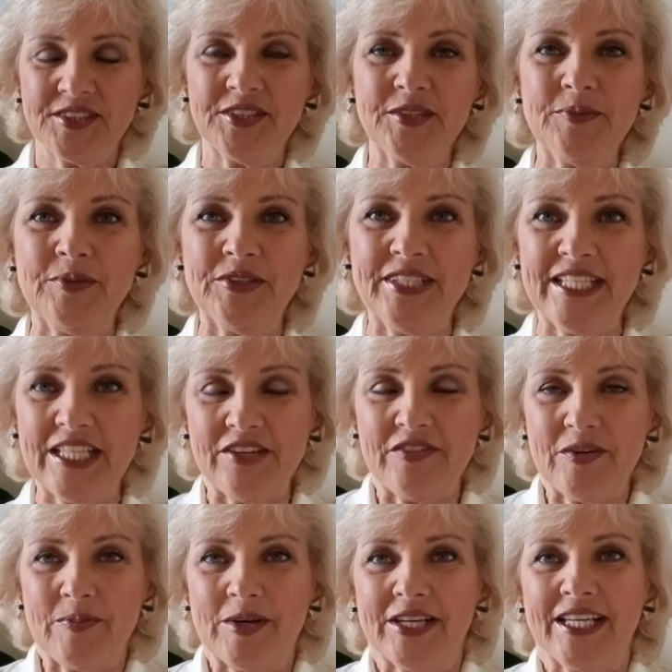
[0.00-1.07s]
Good morning,
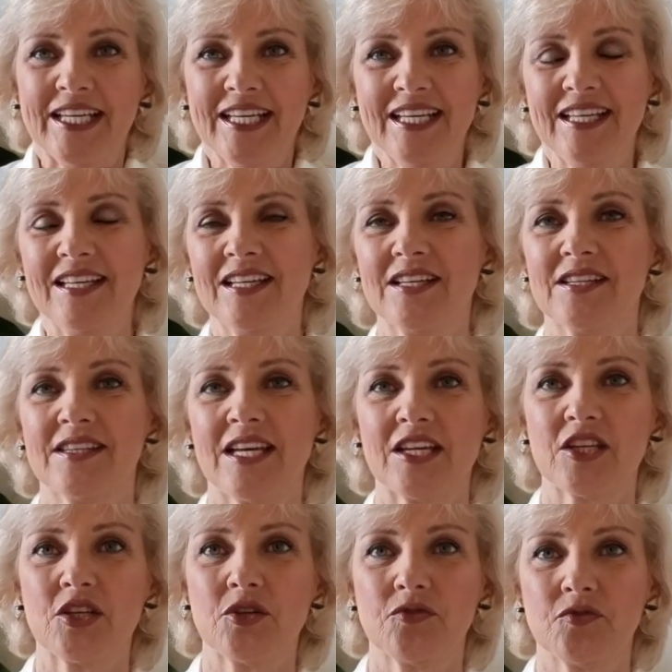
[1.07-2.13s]
everybody.
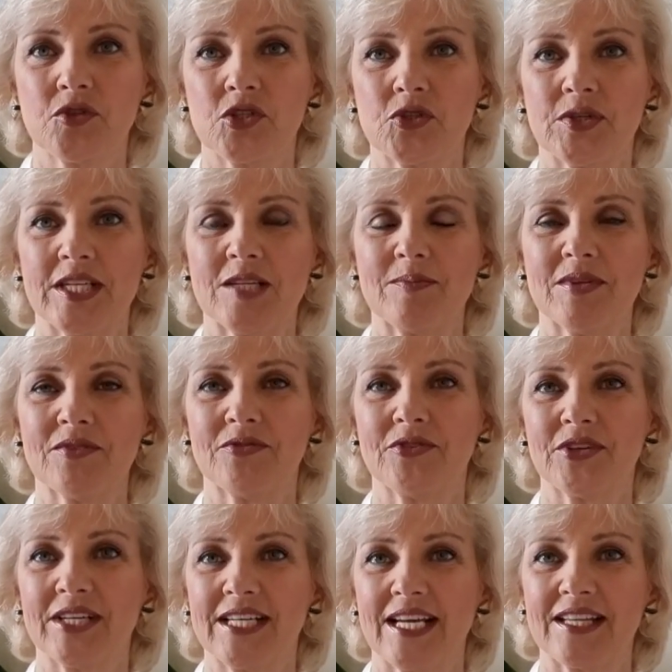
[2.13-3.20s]
Thank you for joining me
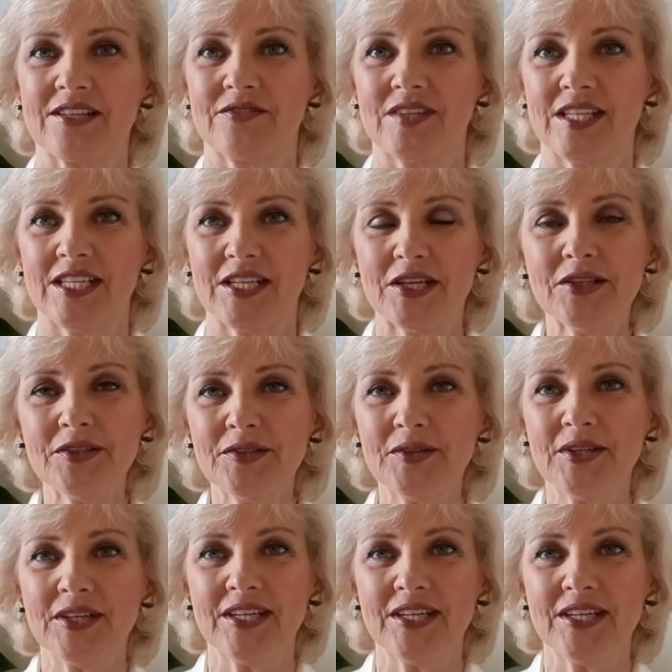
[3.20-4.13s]
for another video.